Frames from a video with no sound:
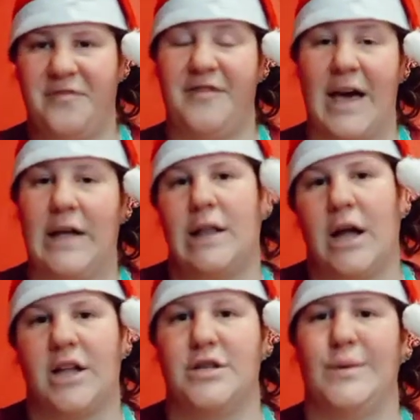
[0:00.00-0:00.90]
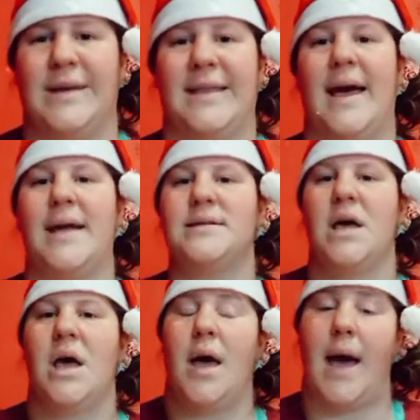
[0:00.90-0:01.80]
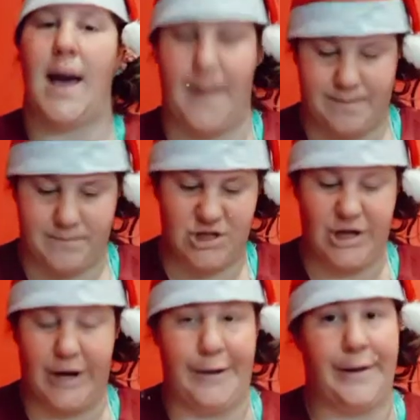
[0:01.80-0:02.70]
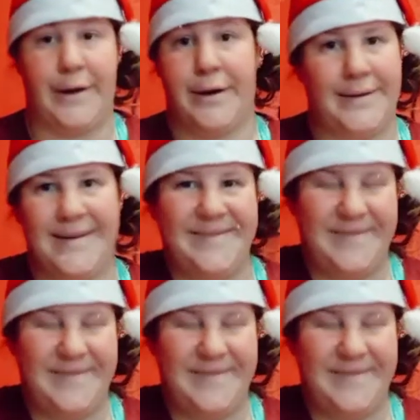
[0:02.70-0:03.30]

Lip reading: felt like doing that. So, yeah.